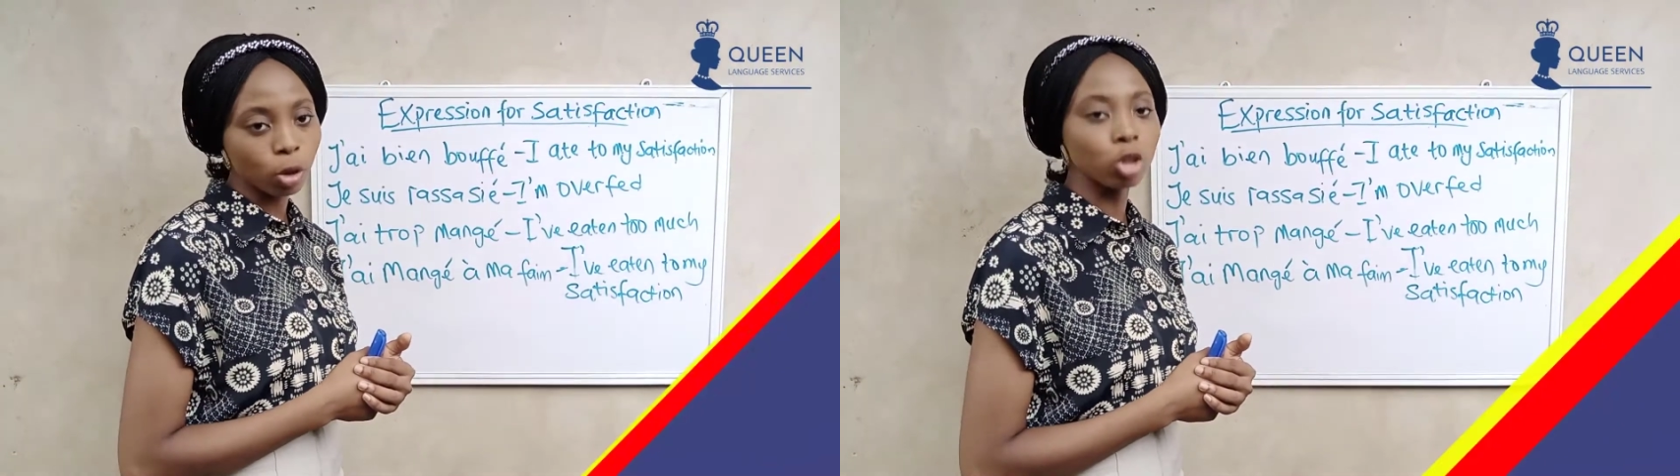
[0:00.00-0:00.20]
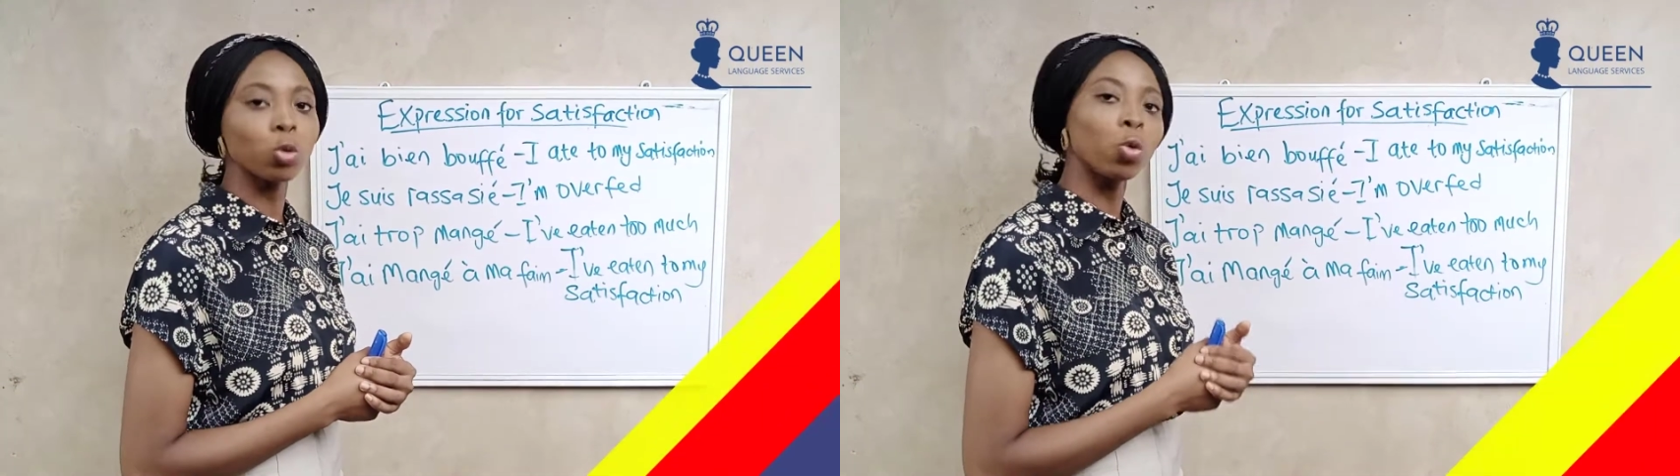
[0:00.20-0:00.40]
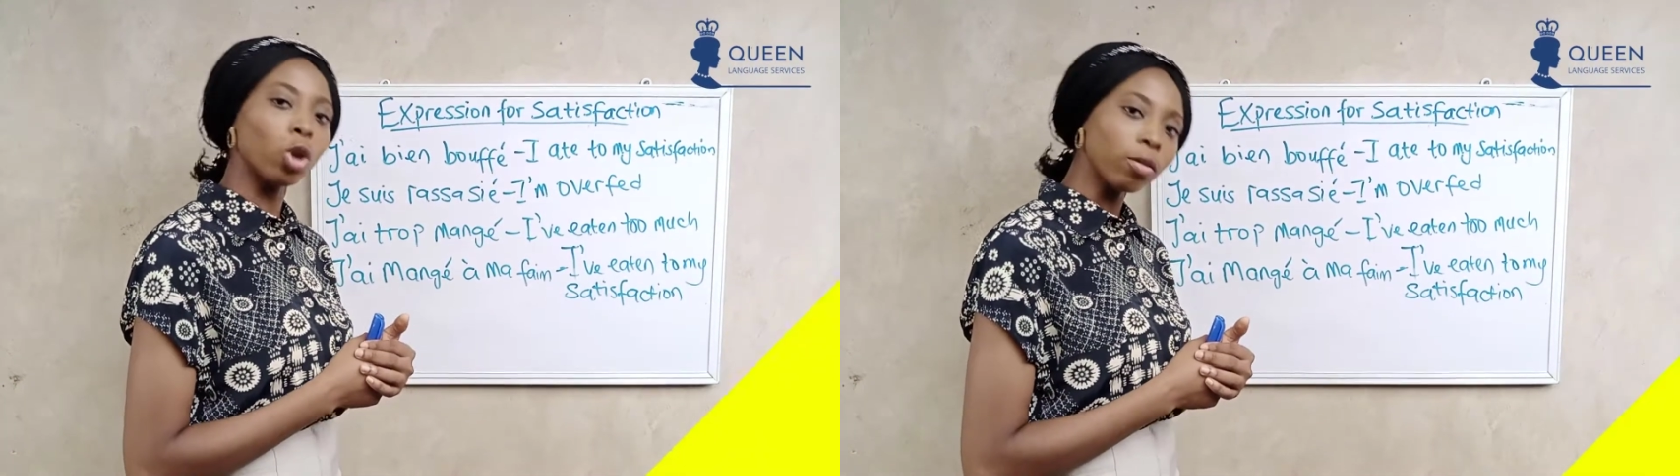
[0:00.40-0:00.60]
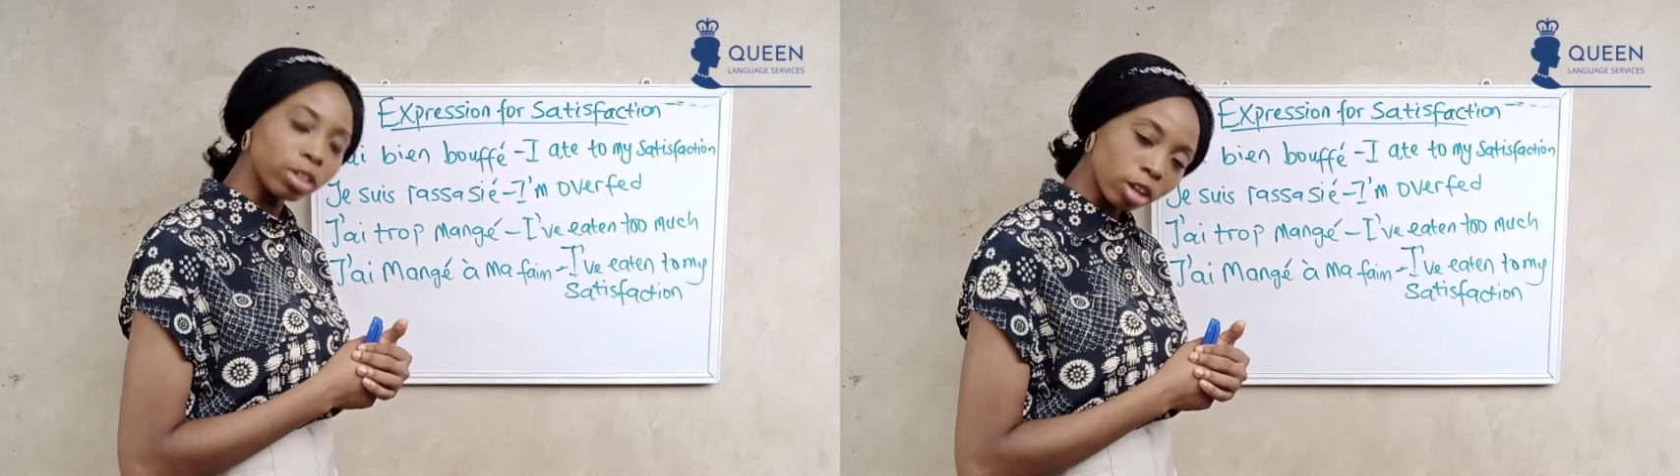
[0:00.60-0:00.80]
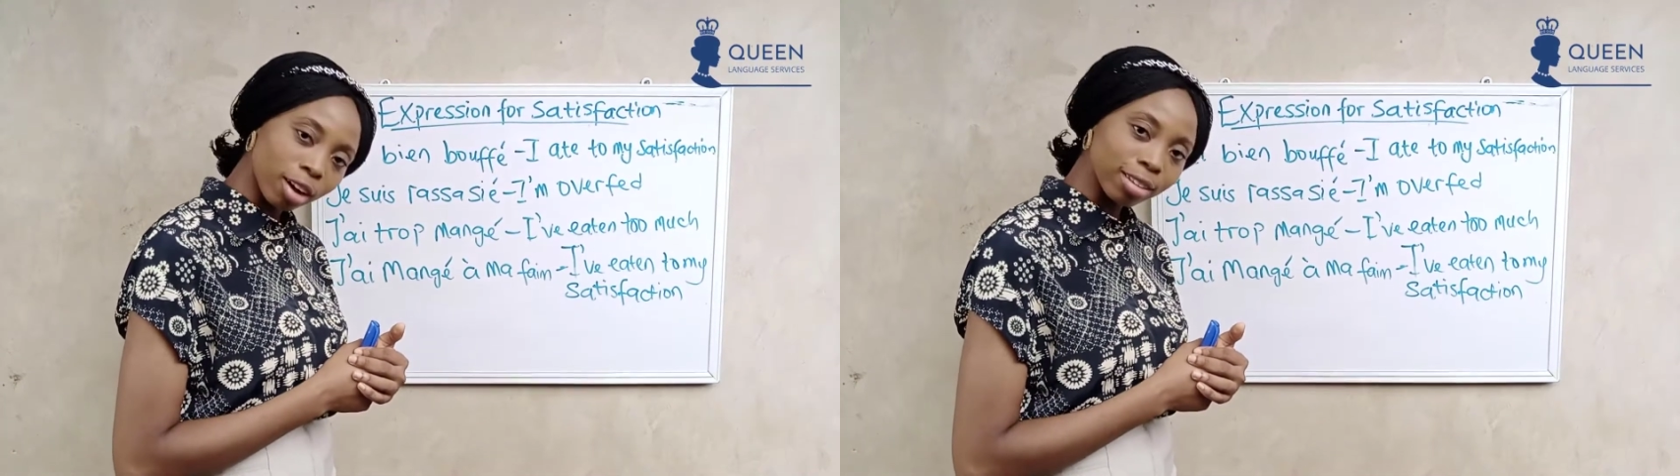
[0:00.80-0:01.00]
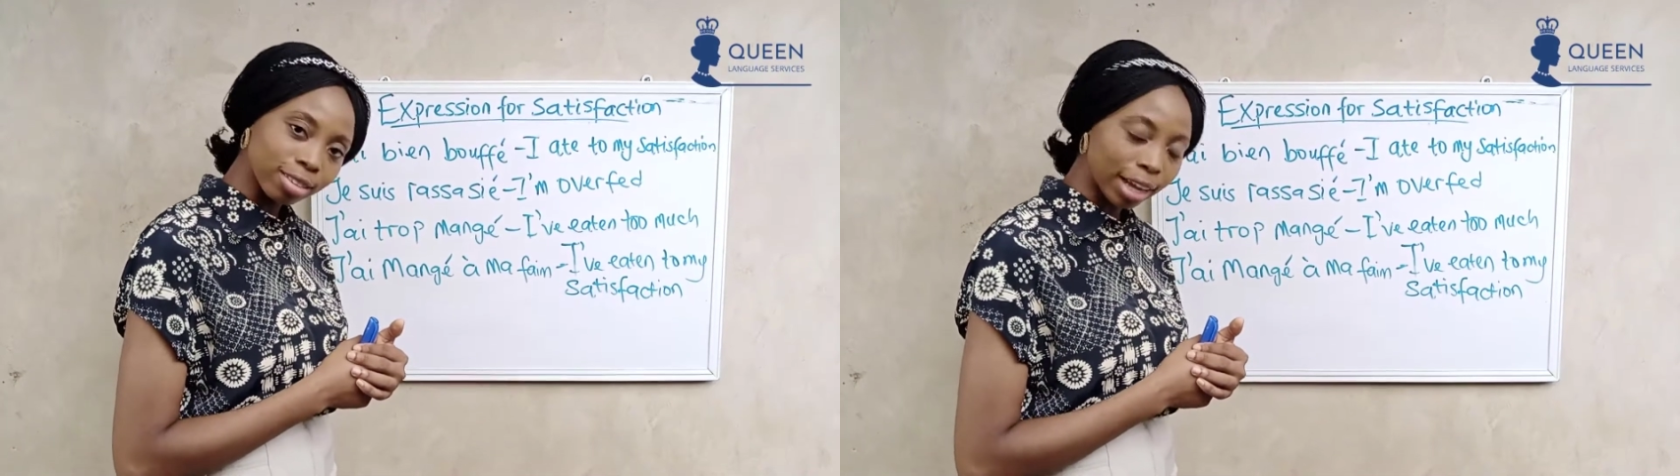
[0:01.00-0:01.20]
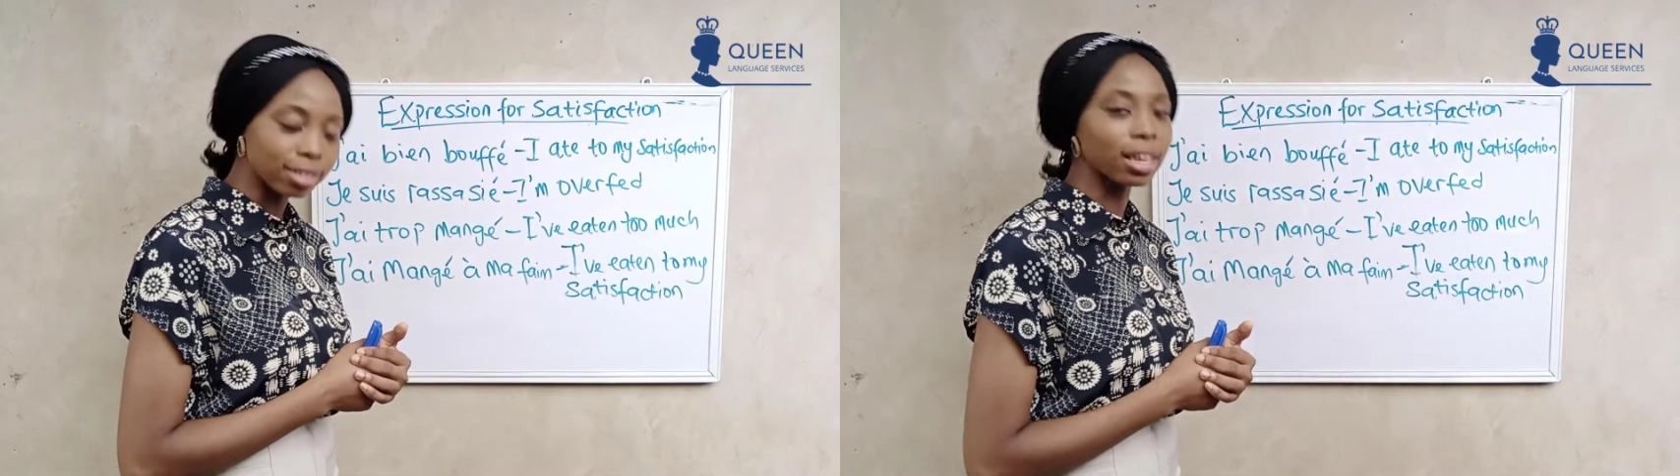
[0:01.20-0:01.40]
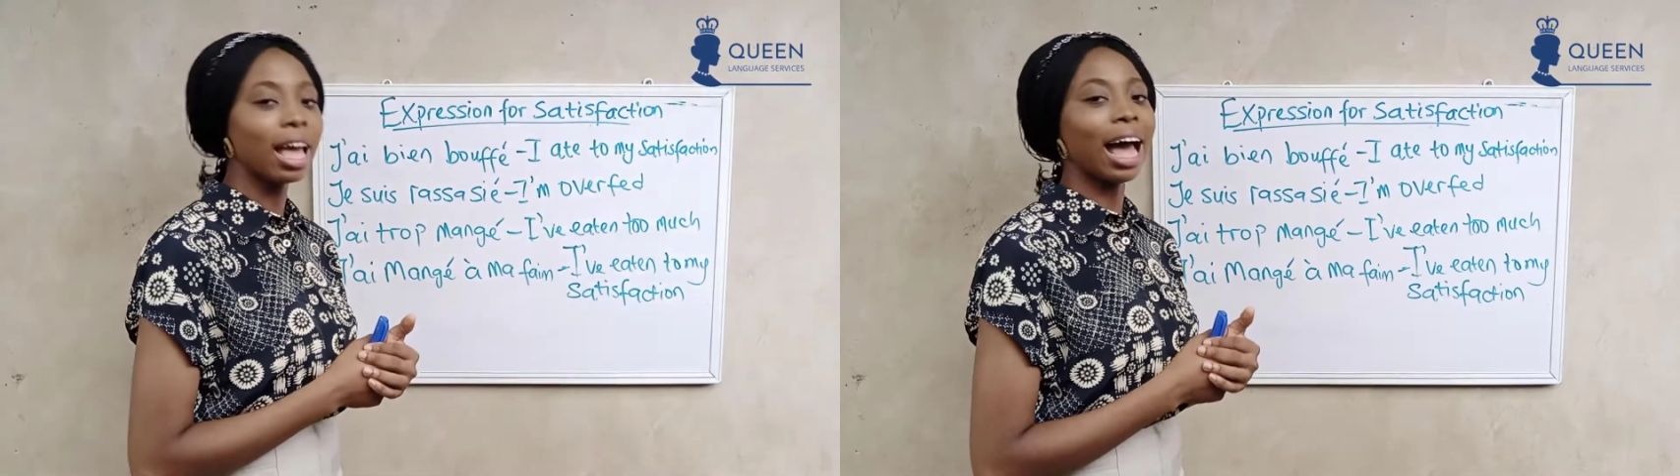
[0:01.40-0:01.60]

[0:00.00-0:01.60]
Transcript: ones who love this content,